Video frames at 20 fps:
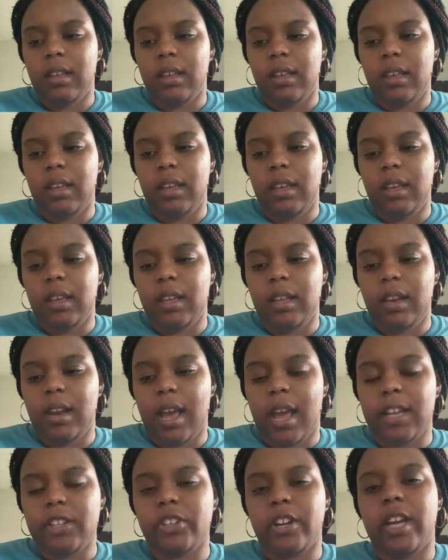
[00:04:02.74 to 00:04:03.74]
And
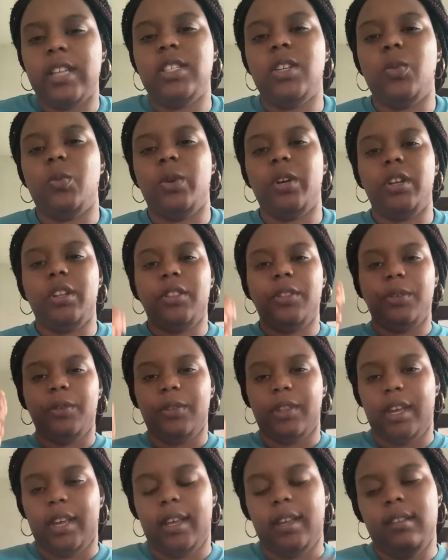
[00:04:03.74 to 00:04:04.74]
I tried to work through
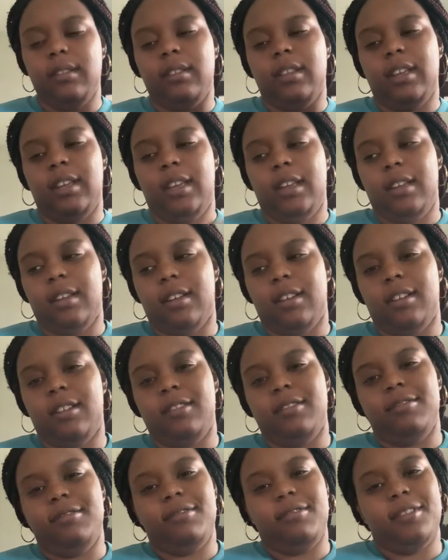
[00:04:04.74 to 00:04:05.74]
that. Like,
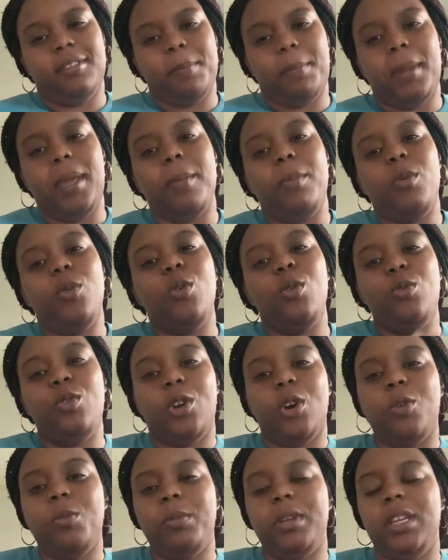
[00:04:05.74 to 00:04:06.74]
people who
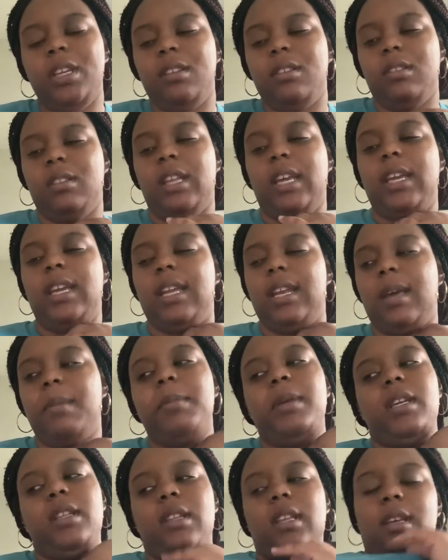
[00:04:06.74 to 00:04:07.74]
know me, like, and I
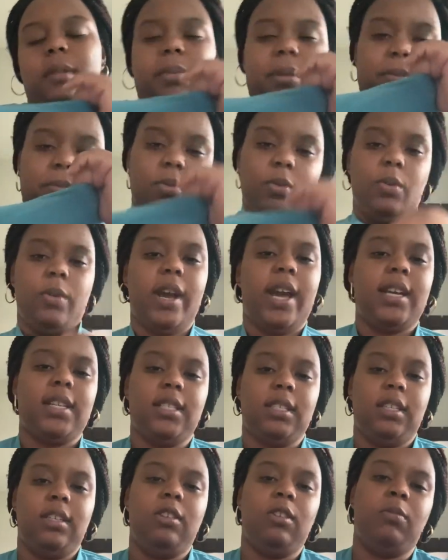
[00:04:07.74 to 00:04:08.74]
mean like people who
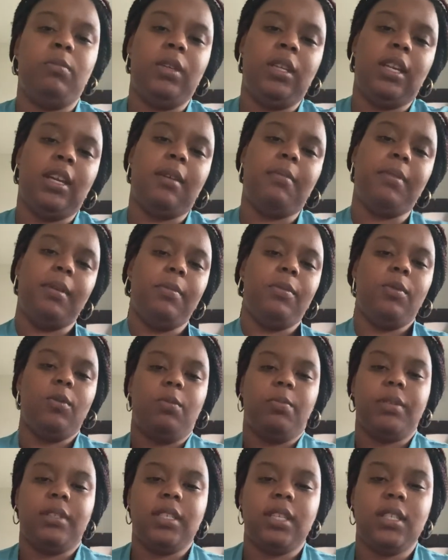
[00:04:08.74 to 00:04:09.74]
actually know me, not people who
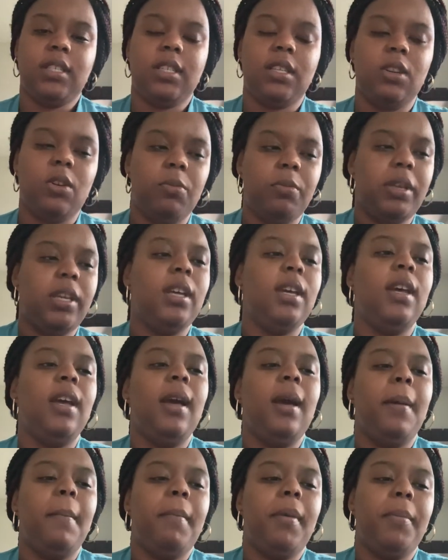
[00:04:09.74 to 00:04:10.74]
pretend to know me,
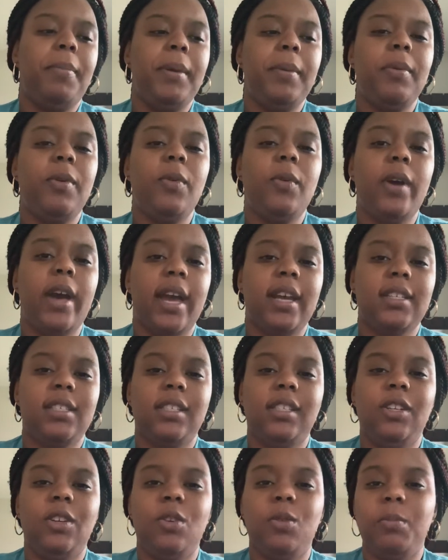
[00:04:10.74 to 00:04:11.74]
but people who
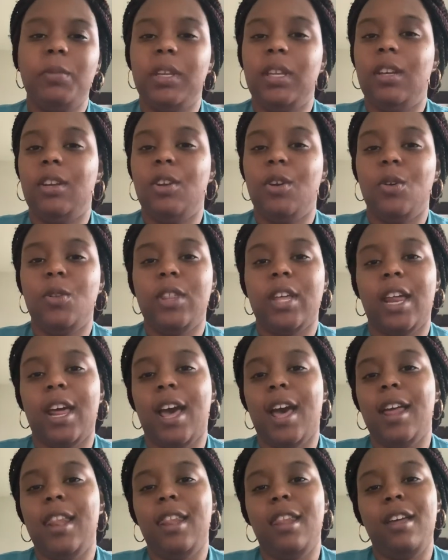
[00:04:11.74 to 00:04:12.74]
actually know me know that
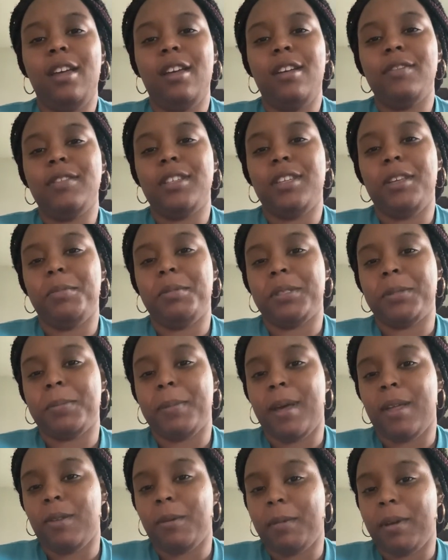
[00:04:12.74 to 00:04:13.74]
I love to keep a
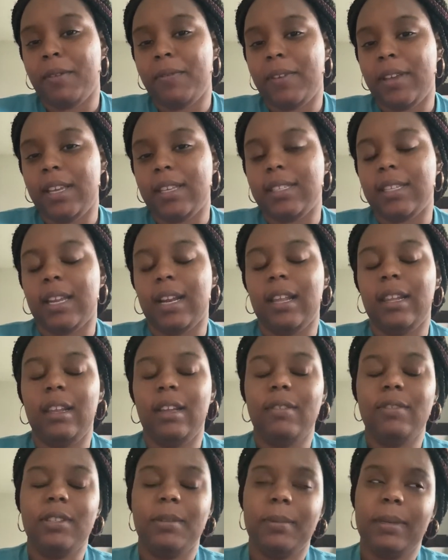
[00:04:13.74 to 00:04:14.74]
smile on my face, that I
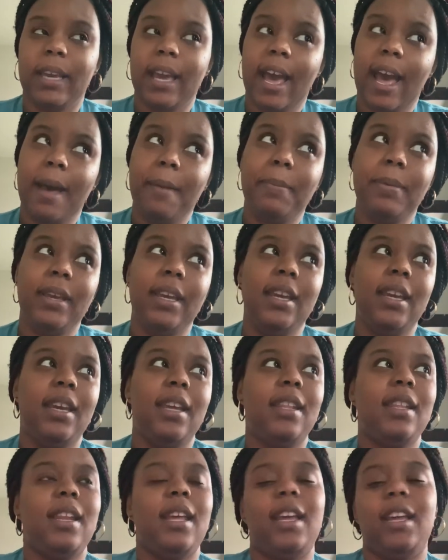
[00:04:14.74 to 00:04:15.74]
love to be happy,
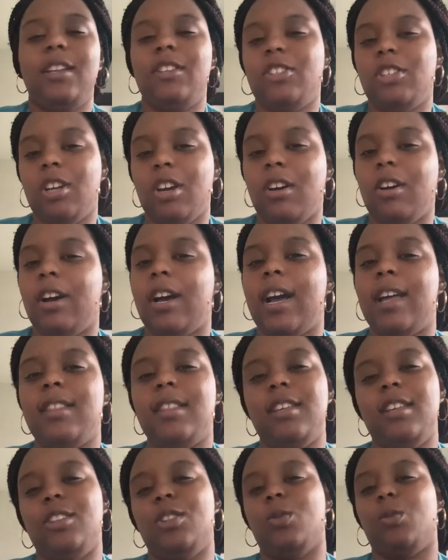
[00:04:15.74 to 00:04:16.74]
and that, y'all, I
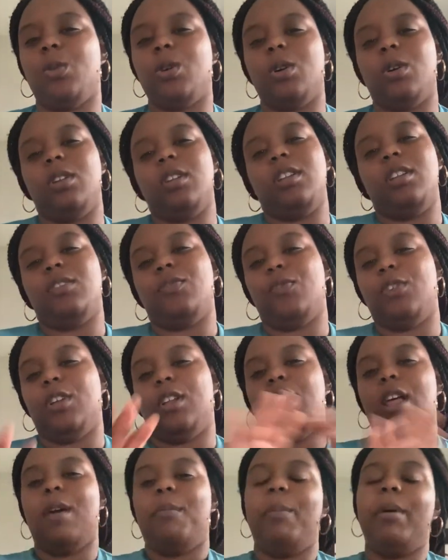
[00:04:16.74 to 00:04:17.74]
think the world is
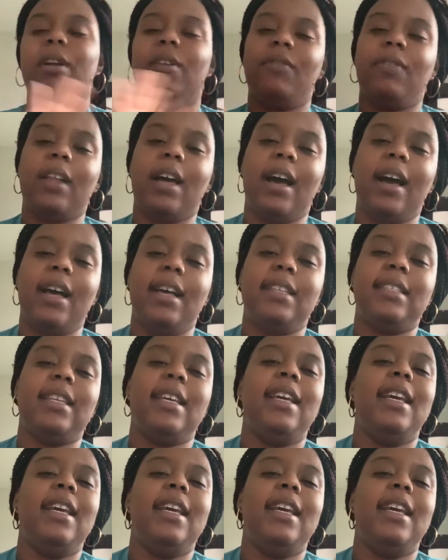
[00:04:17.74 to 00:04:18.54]
full of butterflies